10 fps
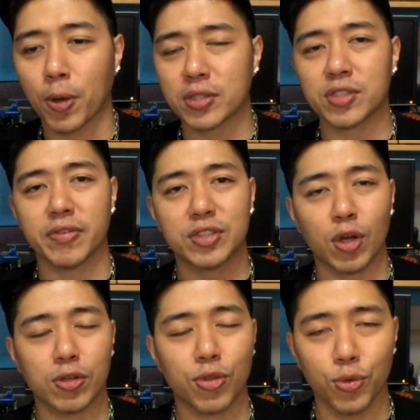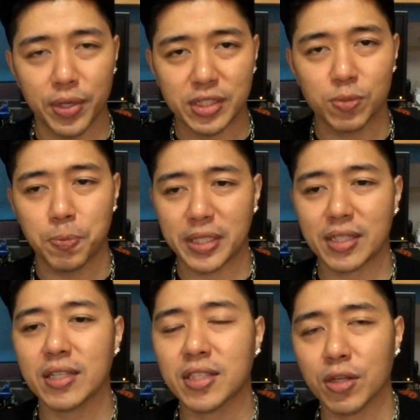importance of the talk through is
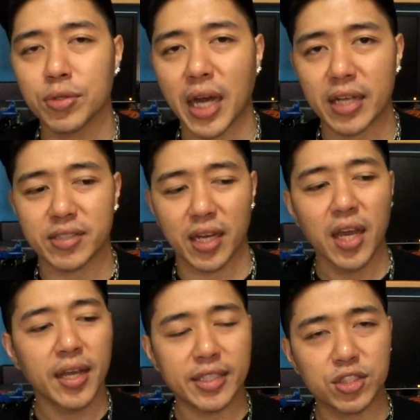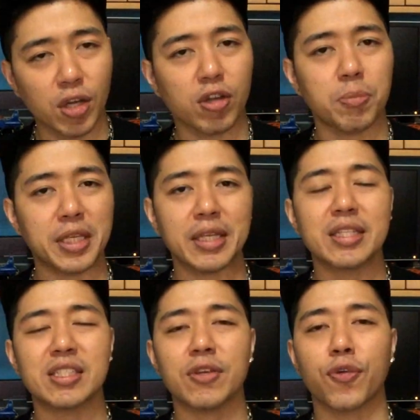basically tell you guys that it's not going to be
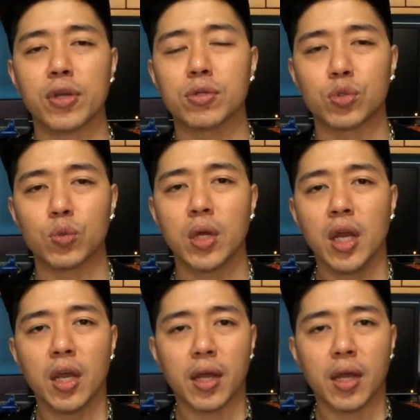easy for you to,